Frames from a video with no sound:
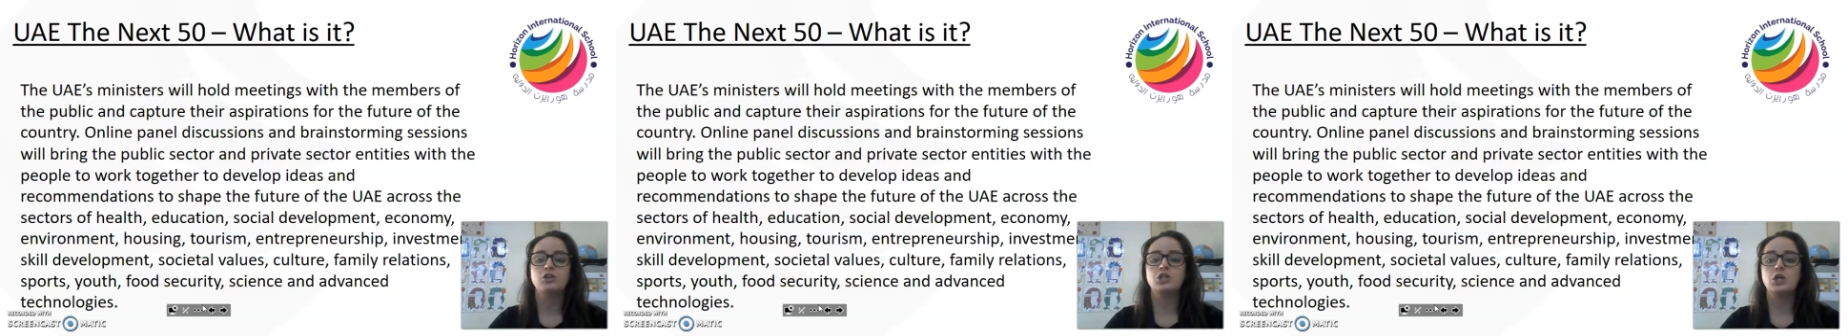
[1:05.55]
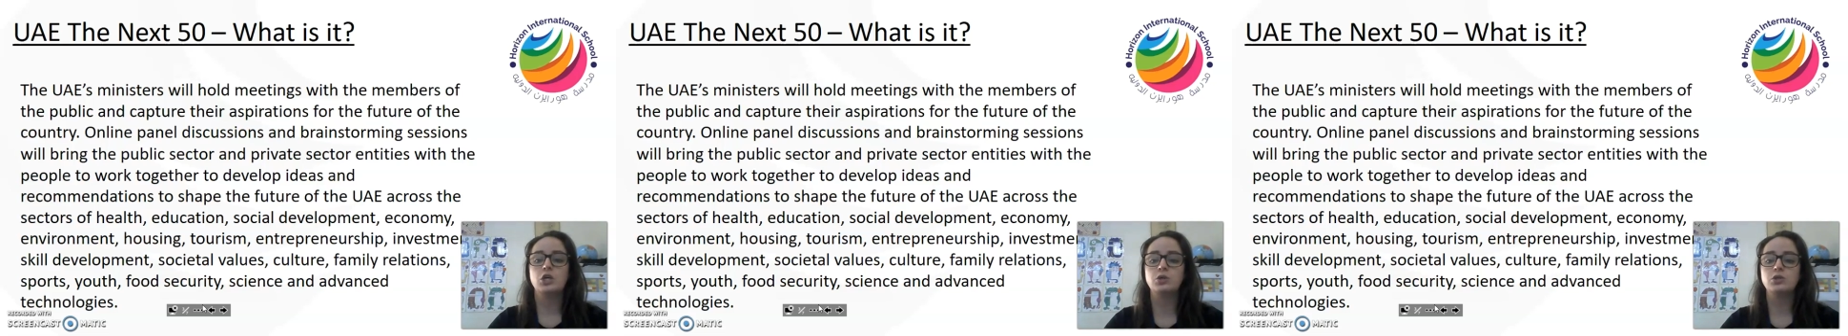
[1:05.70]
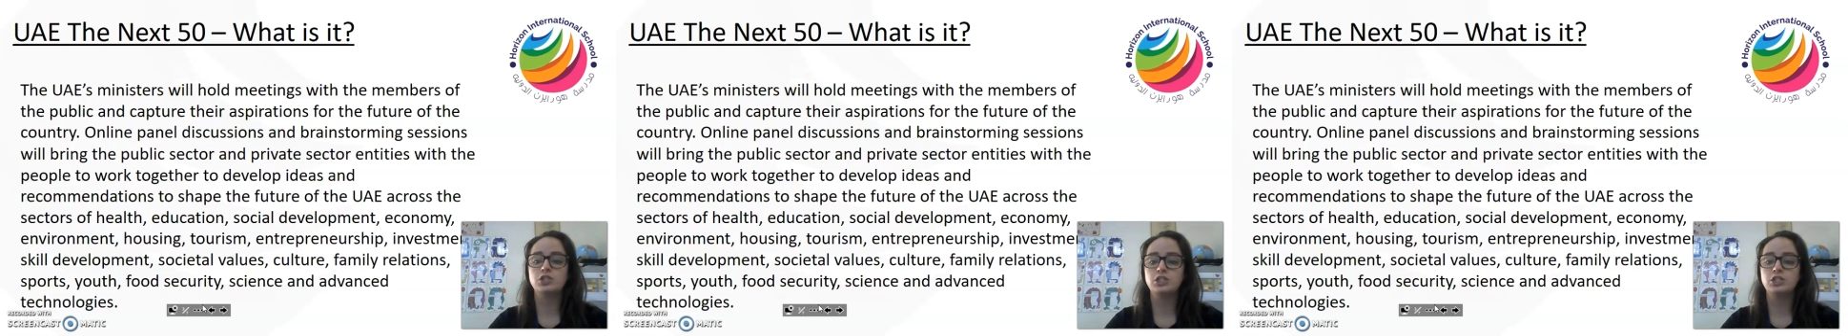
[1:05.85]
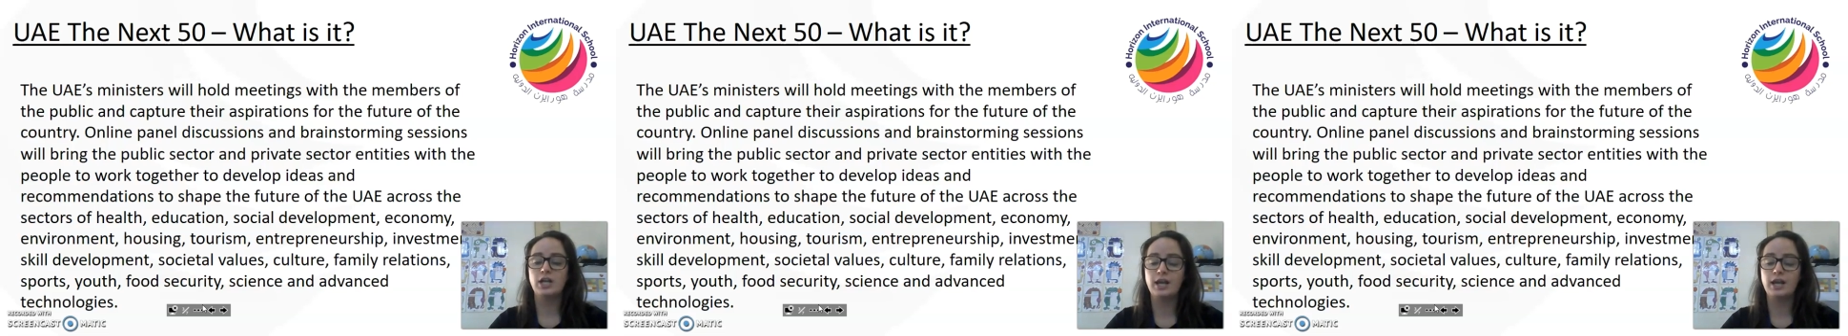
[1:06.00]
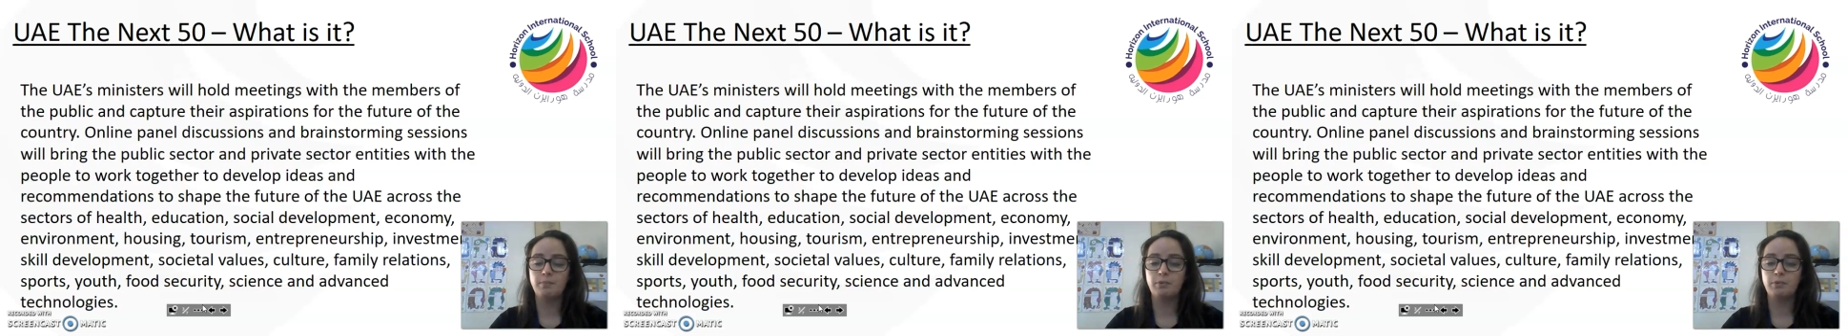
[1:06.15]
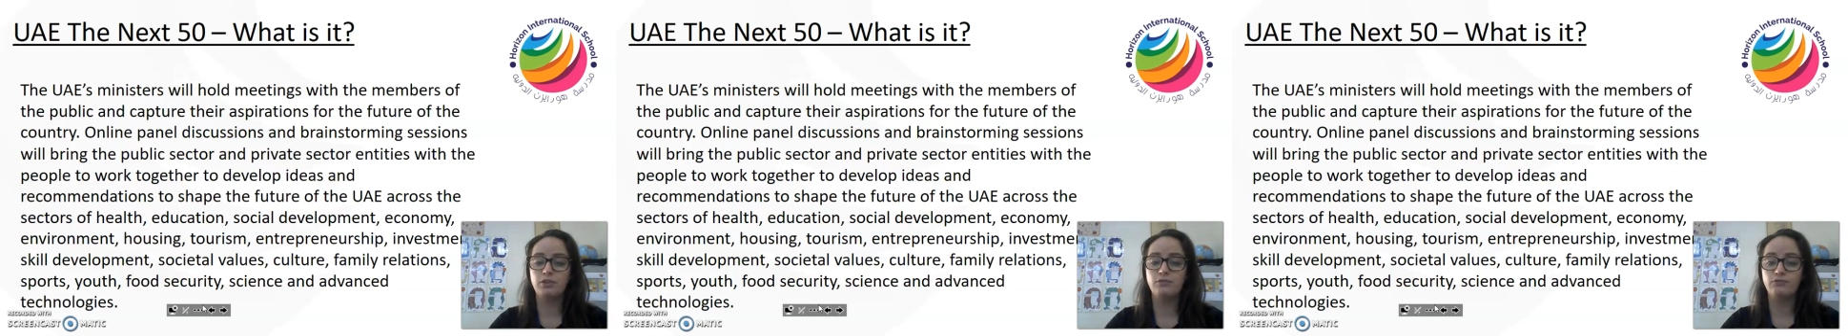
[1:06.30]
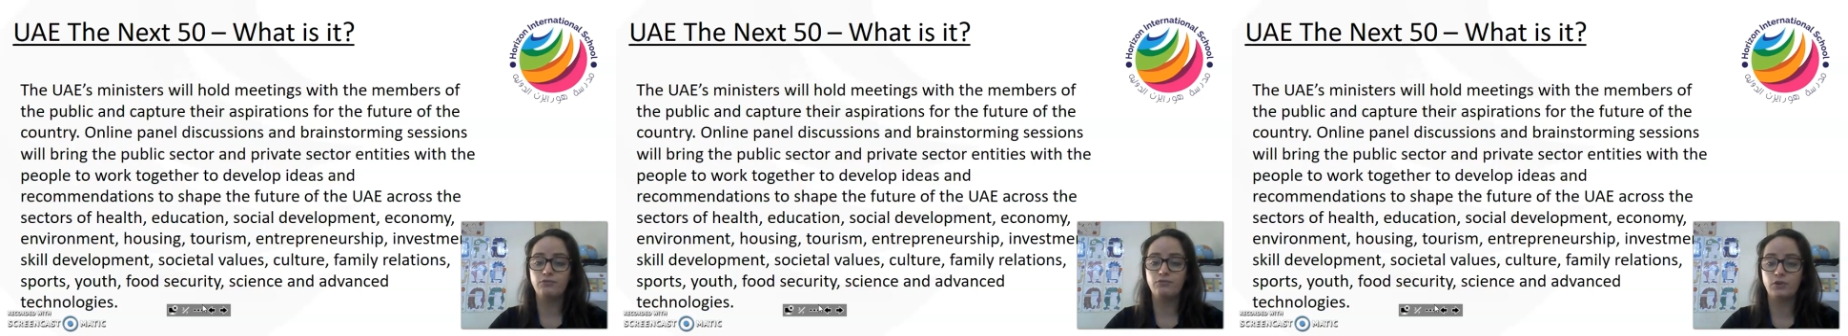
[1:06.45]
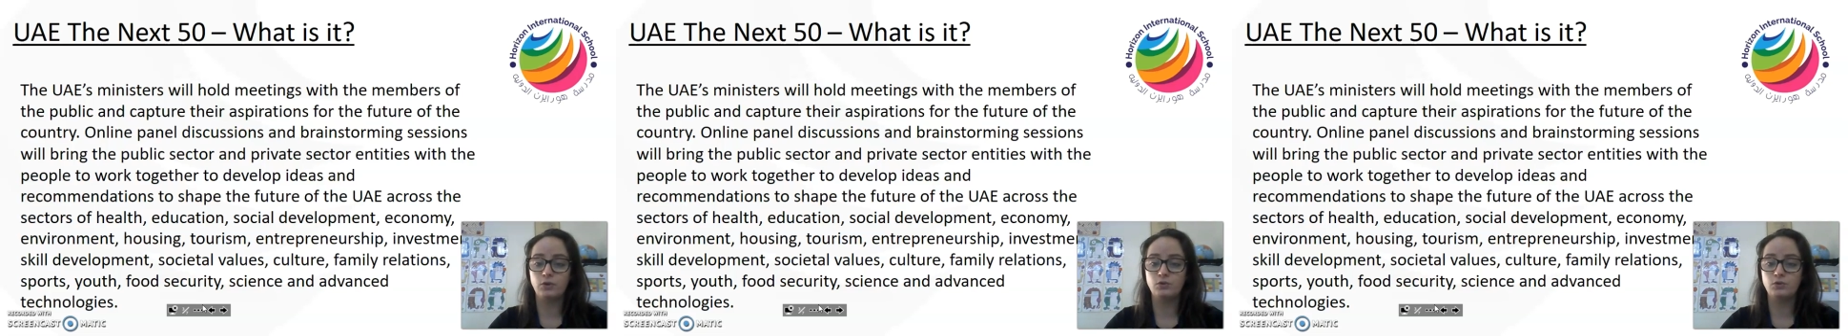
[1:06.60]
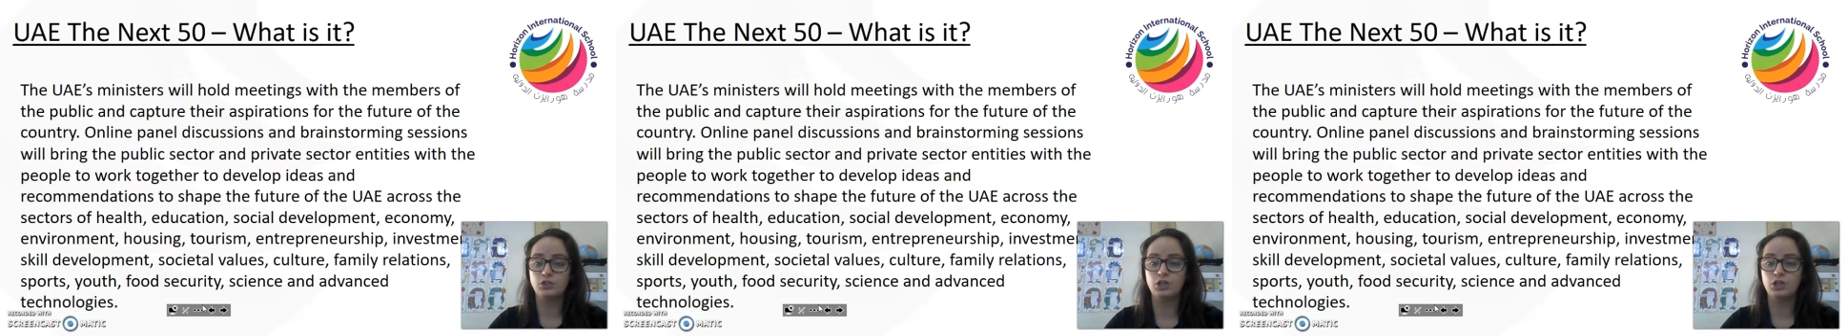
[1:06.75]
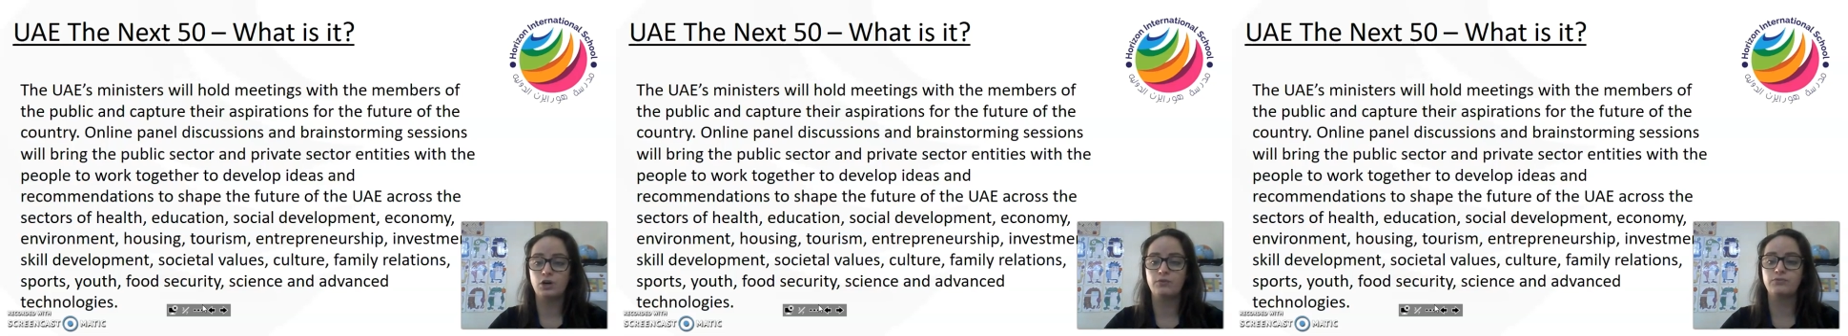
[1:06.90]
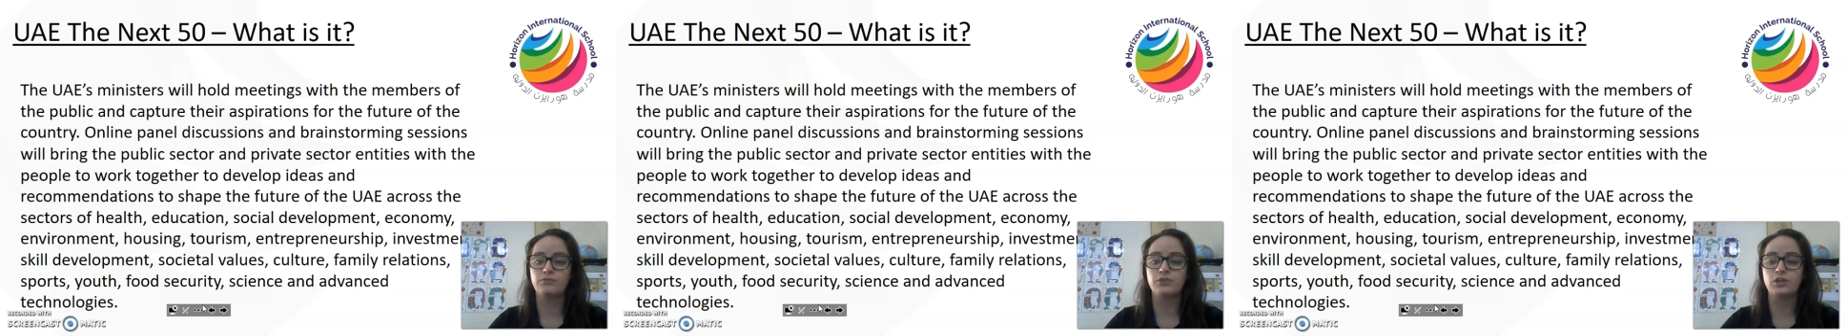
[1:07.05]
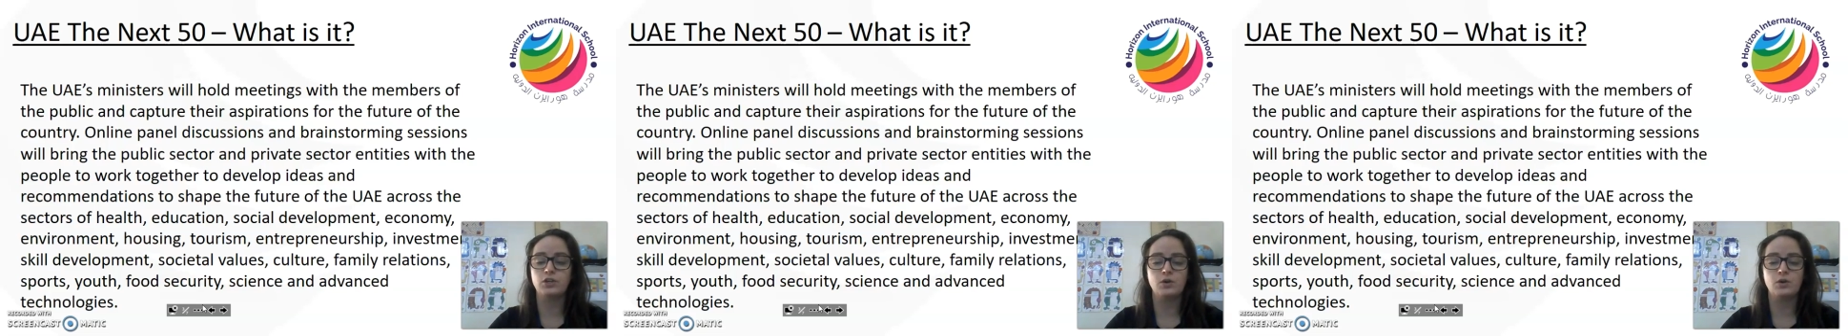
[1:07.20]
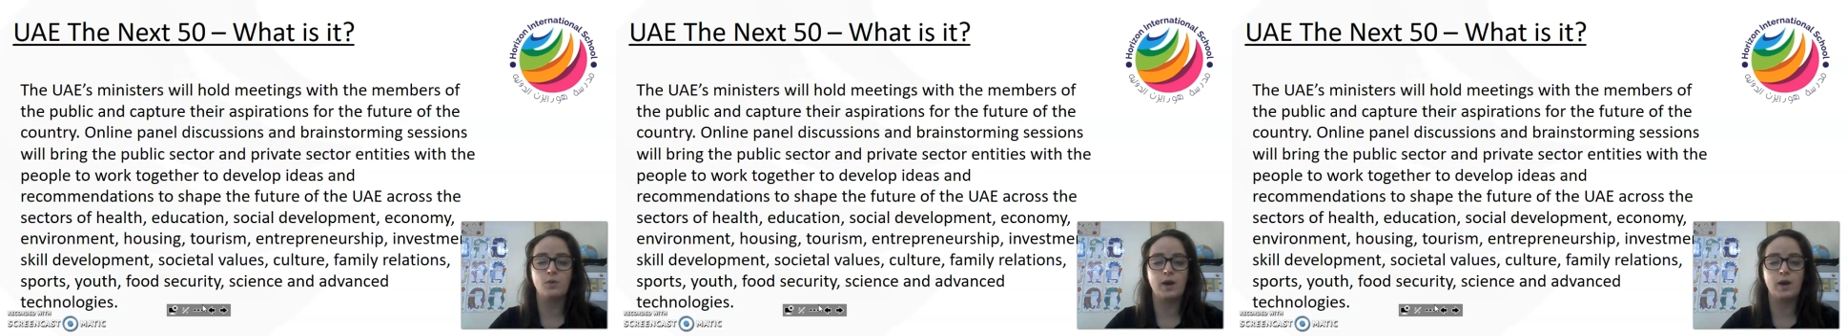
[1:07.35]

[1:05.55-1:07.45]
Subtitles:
to shape the future of the